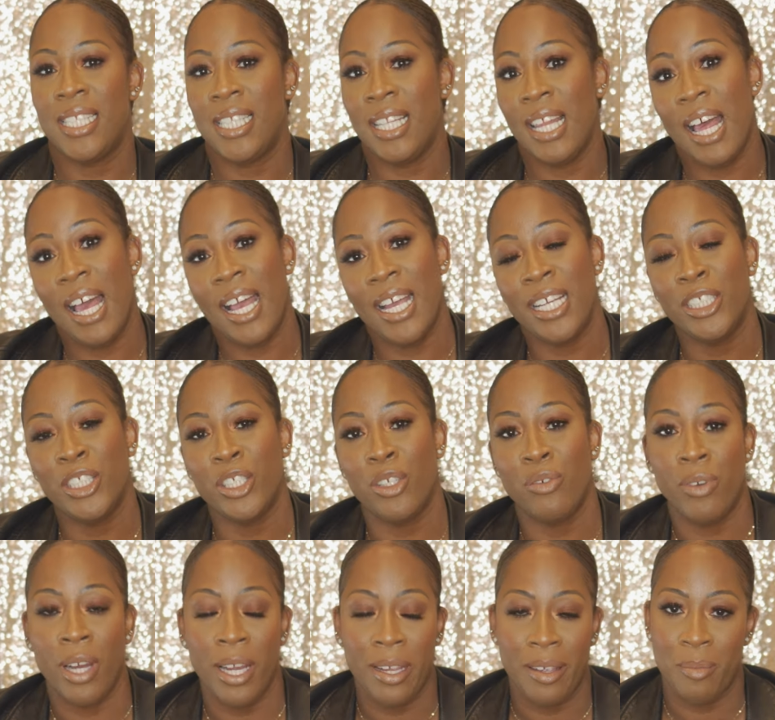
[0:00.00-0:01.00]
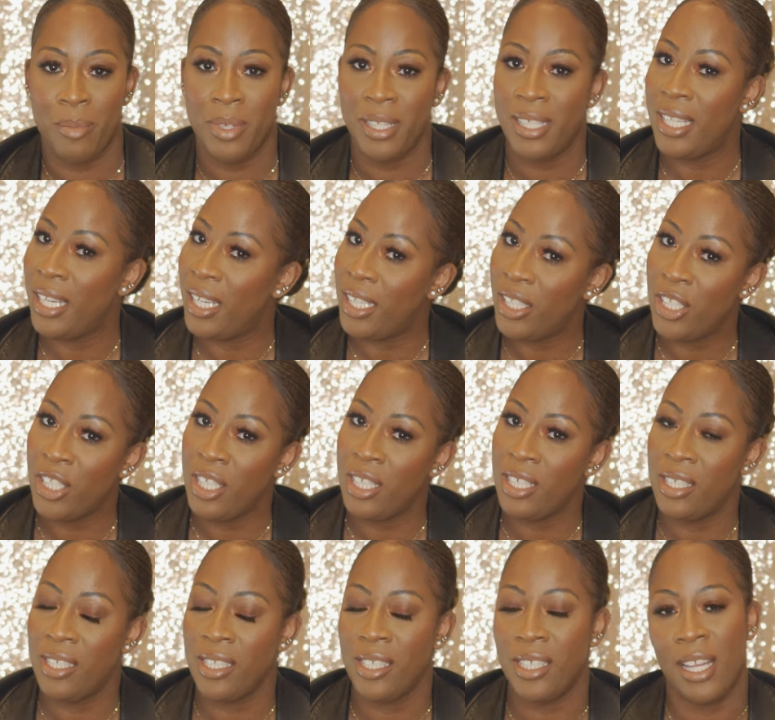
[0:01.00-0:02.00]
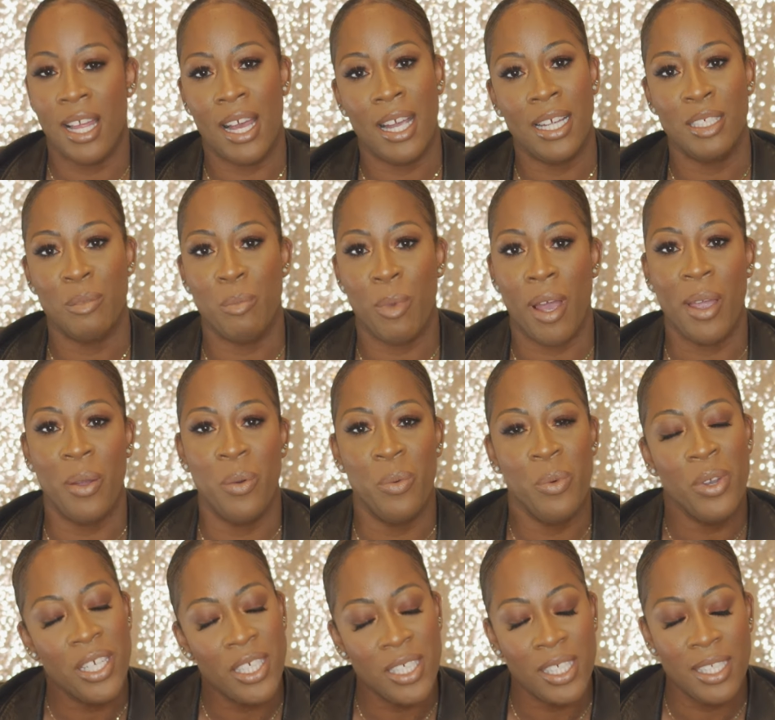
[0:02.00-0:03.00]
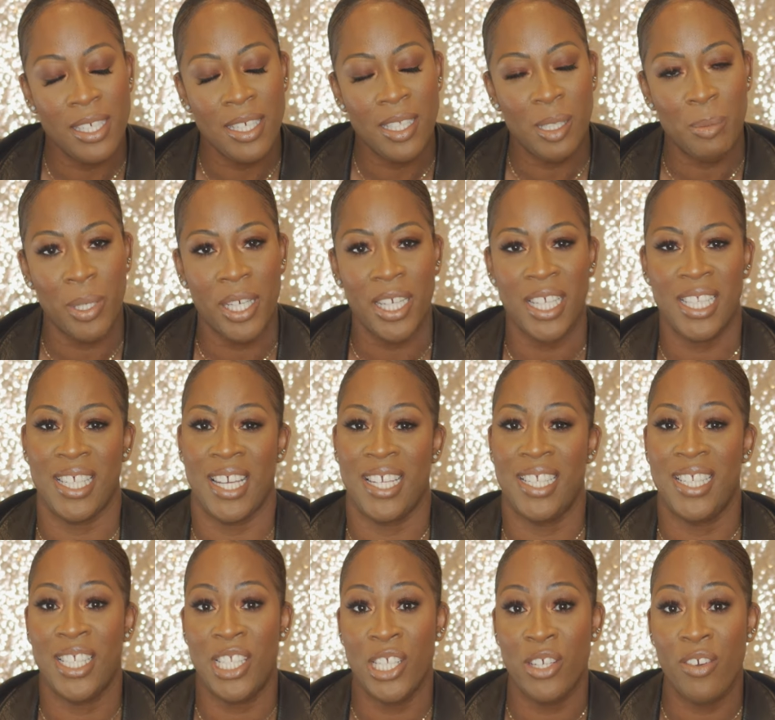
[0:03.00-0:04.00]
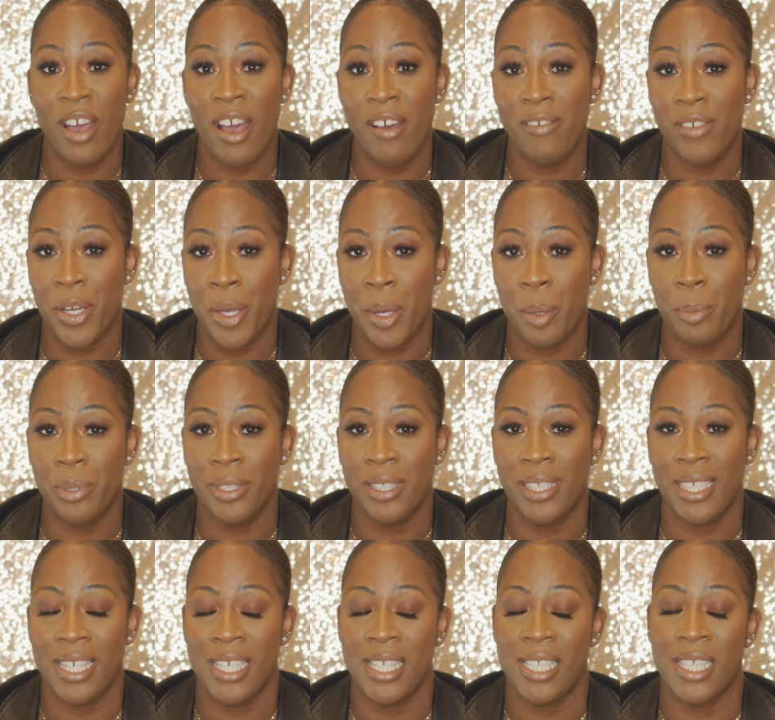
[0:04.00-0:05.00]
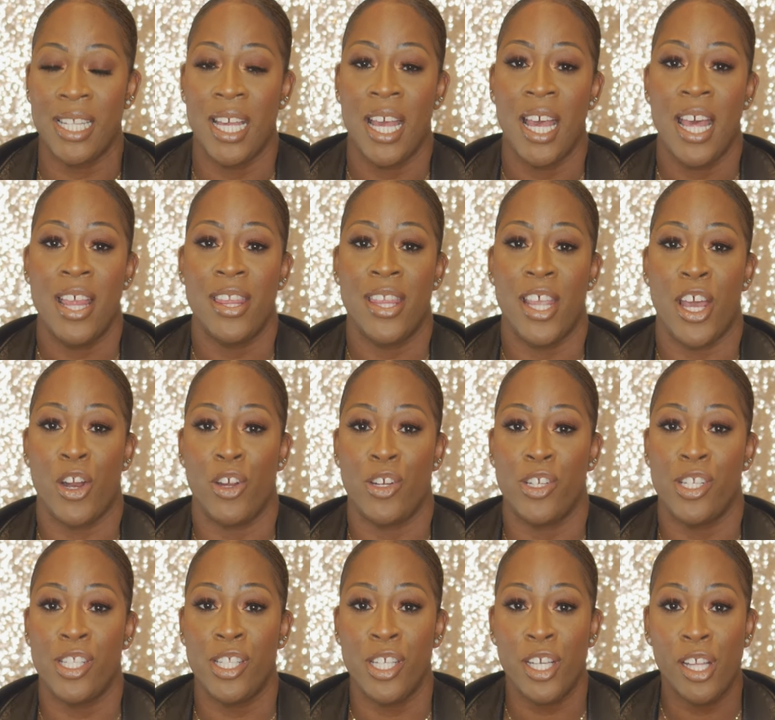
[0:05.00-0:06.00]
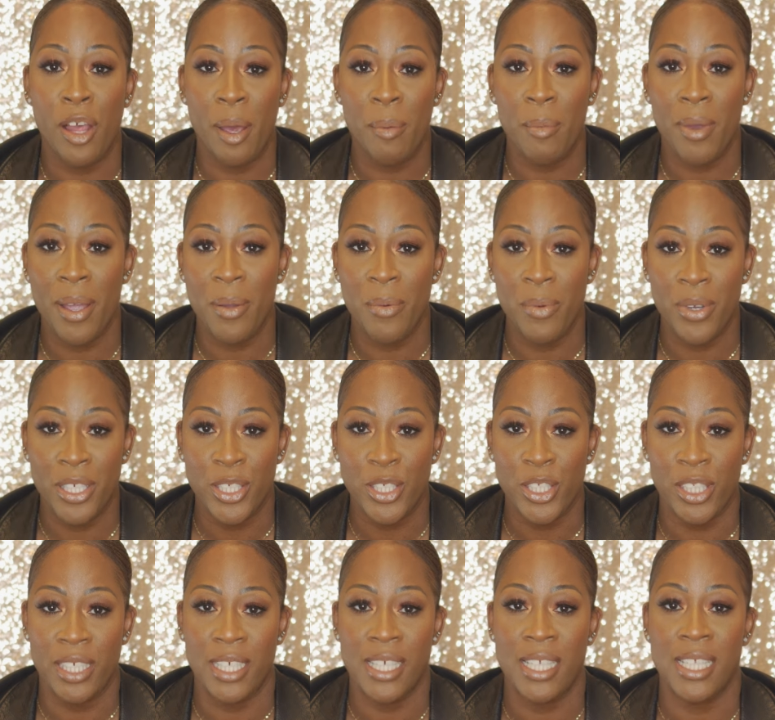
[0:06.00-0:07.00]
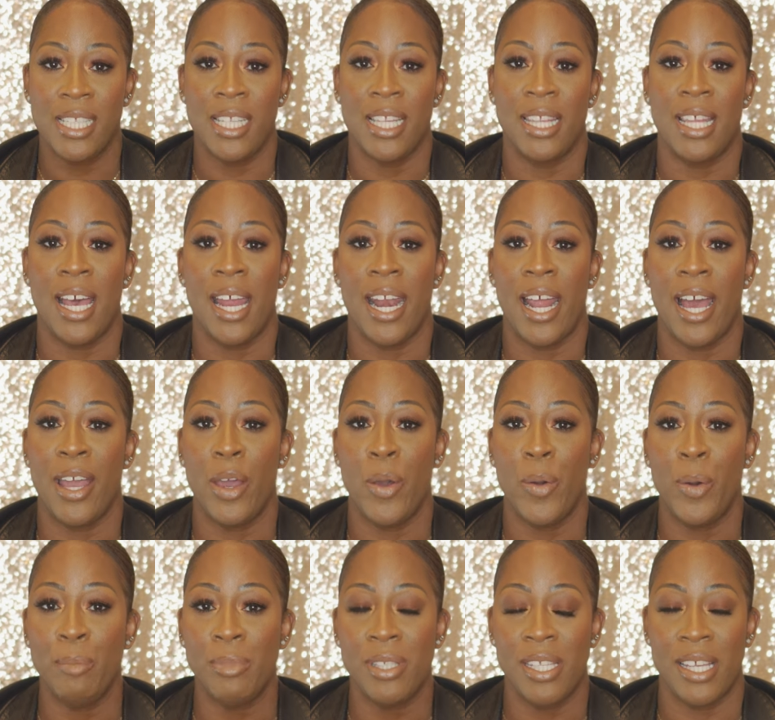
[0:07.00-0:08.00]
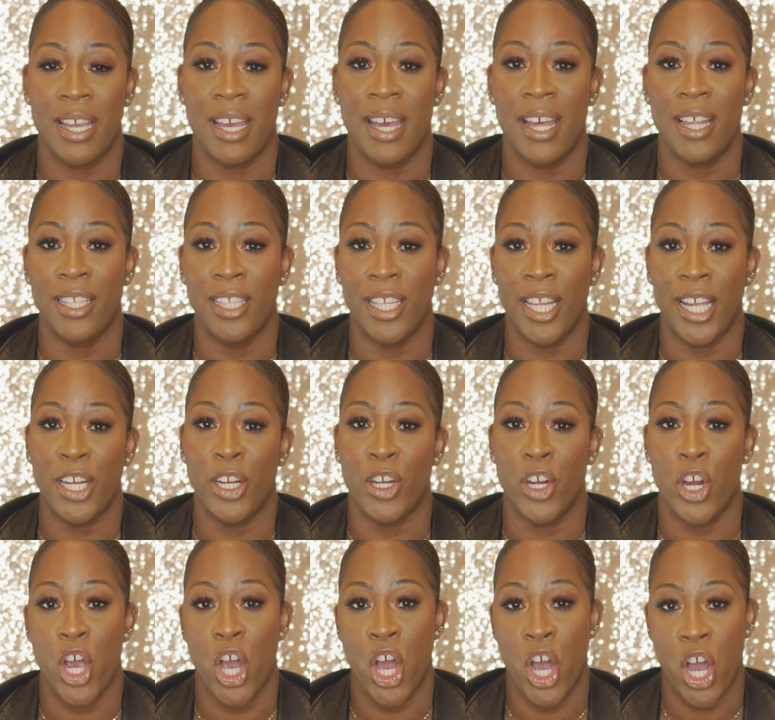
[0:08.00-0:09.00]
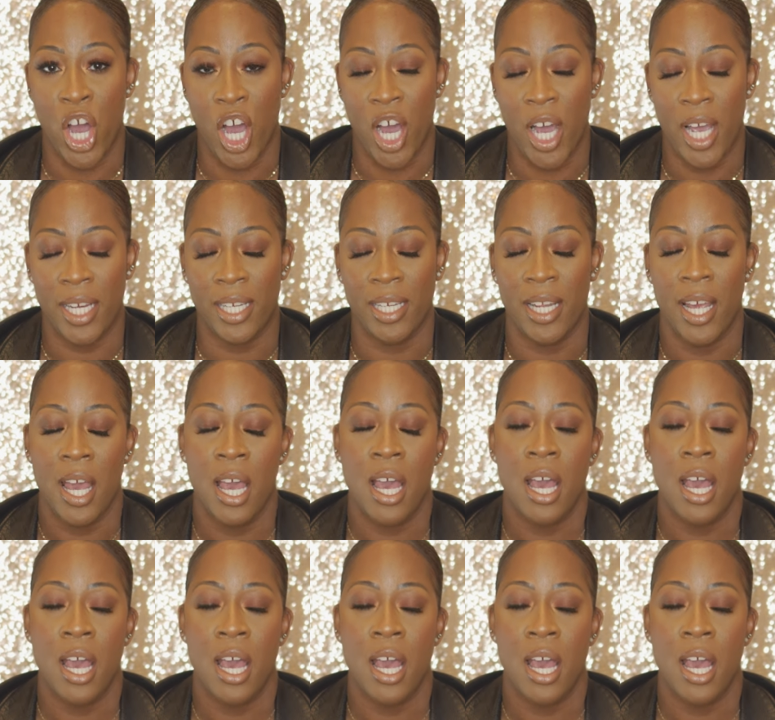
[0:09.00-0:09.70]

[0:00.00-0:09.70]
slash recommendation slash my wish list, because I still have a couple things that are still on my wish list that I hope to get later on.